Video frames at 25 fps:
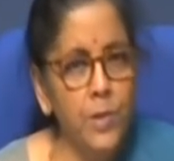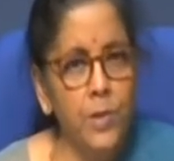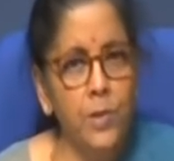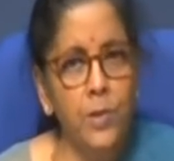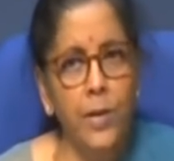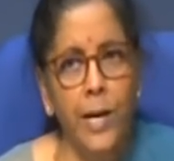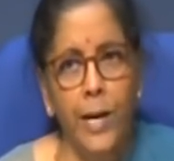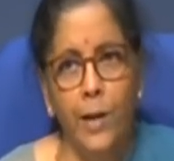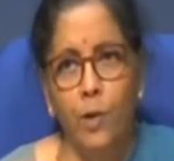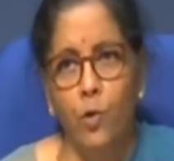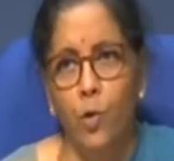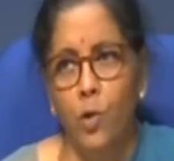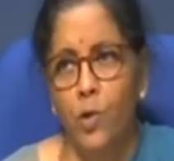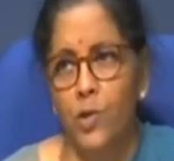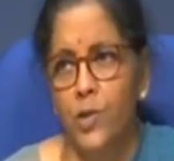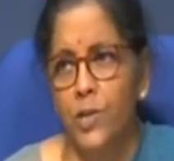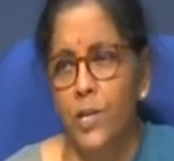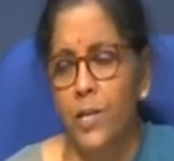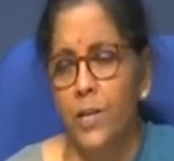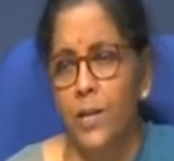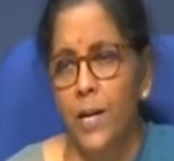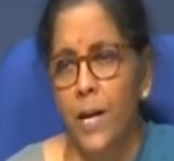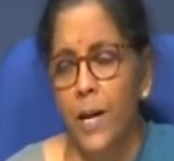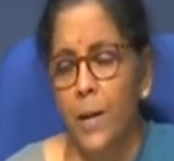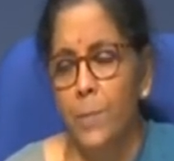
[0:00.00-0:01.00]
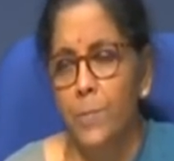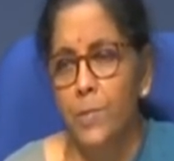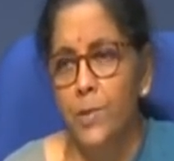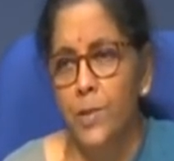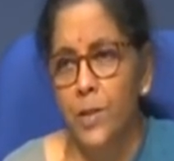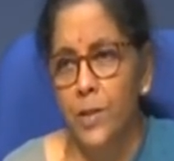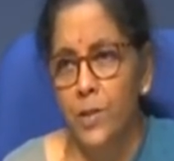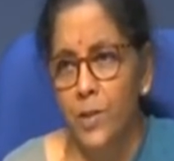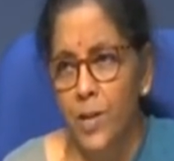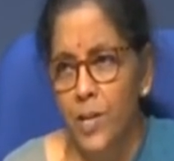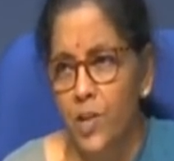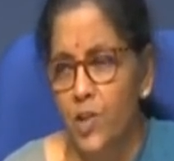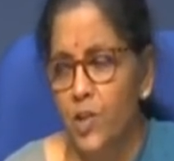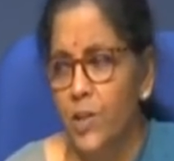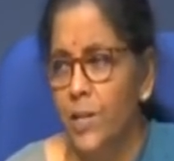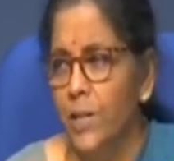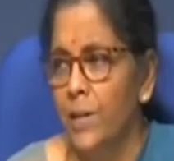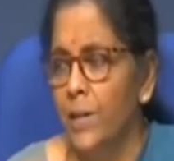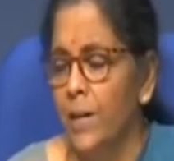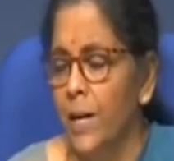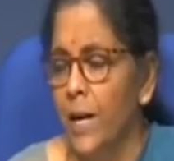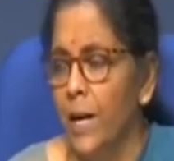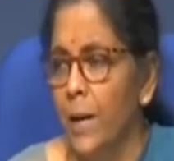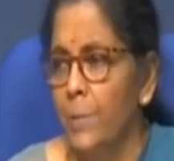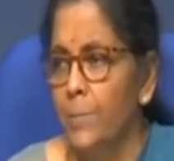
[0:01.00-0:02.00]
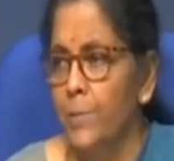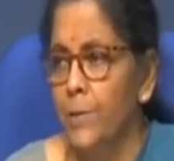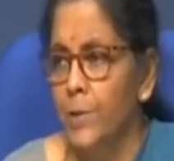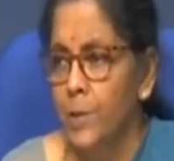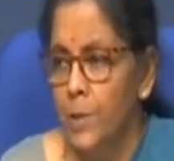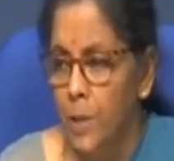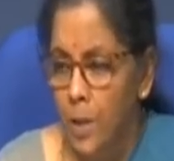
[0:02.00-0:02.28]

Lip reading: diagnostic labs and testing labs,